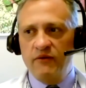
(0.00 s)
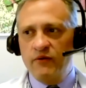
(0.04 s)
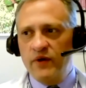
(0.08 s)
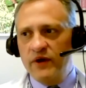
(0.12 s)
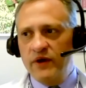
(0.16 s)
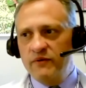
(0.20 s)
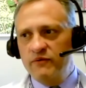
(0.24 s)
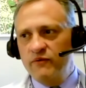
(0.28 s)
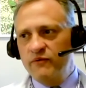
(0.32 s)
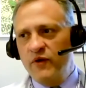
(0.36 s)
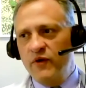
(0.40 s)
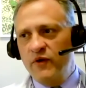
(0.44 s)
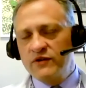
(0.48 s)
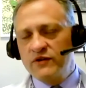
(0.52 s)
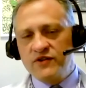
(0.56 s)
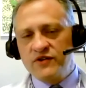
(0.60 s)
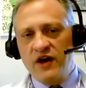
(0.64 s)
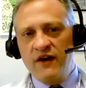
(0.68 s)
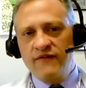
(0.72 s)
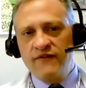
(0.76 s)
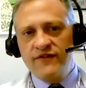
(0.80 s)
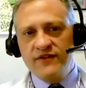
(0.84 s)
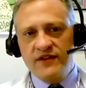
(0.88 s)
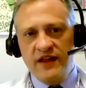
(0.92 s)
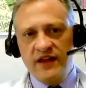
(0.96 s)
What most
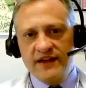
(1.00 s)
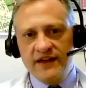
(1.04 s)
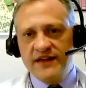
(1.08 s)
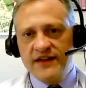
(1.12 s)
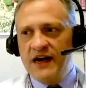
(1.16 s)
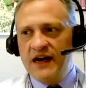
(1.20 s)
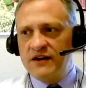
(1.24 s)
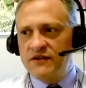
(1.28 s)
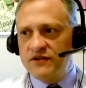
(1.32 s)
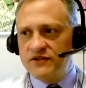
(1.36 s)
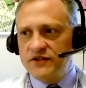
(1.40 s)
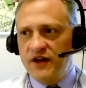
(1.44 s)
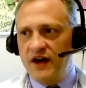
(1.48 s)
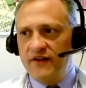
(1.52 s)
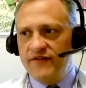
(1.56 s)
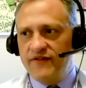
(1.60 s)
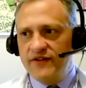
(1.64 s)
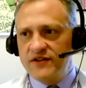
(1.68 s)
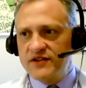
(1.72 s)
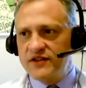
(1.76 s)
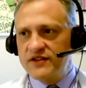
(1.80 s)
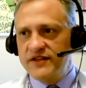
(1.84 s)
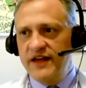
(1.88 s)
often, like doctors' offices,